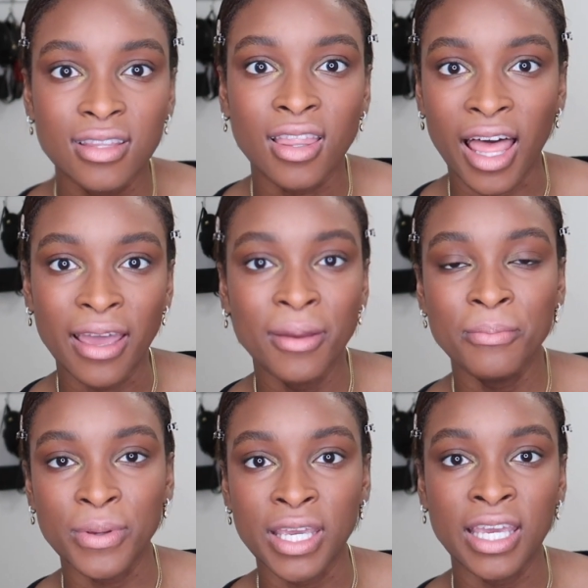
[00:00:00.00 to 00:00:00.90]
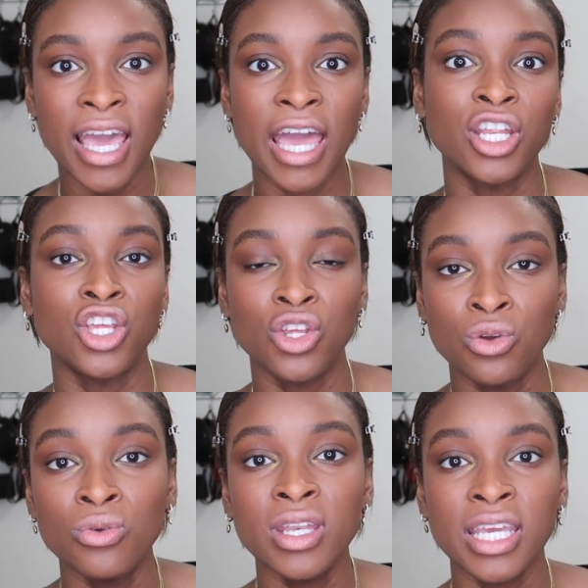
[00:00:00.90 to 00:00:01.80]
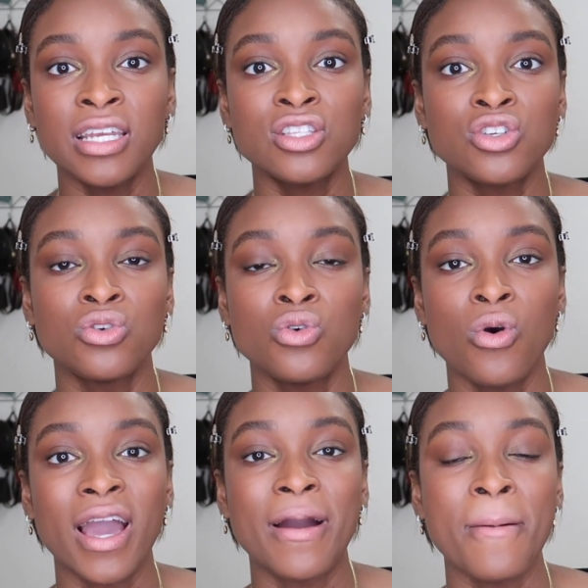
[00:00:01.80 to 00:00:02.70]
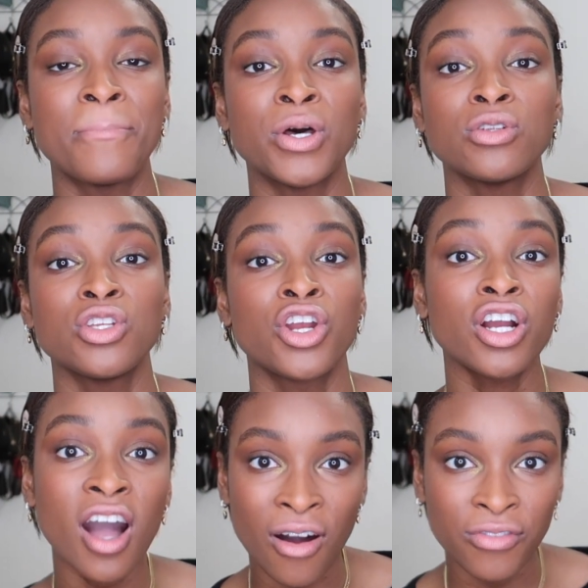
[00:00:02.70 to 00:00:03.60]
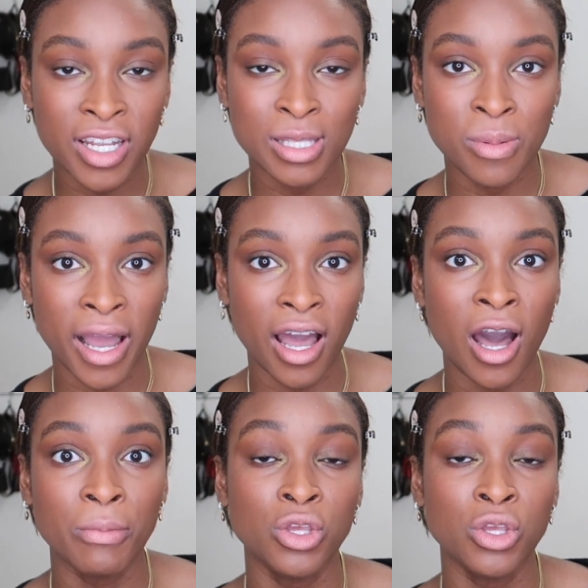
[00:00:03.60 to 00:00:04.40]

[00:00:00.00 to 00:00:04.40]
let him be, and you need to build your confidence back up.